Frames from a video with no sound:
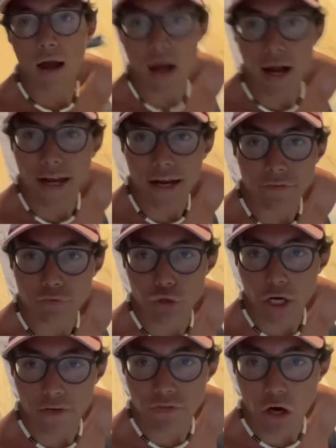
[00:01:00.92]
I have
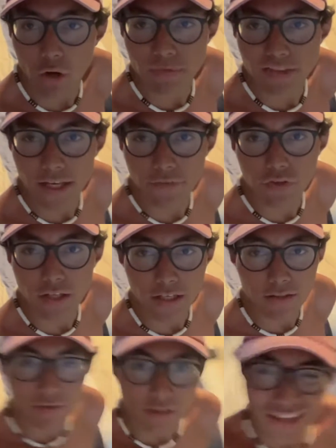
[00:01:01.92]
arrived home safely.
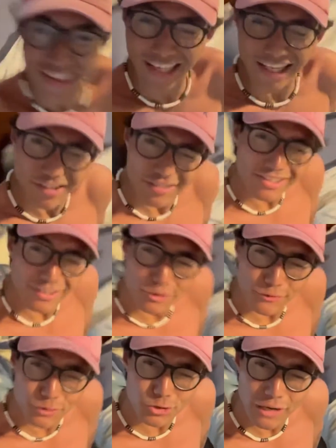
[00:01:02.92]
Thank you, sister,
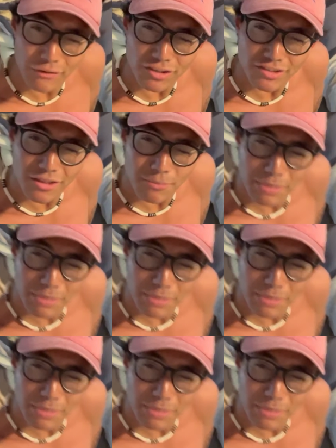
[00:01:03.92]
for driving us to the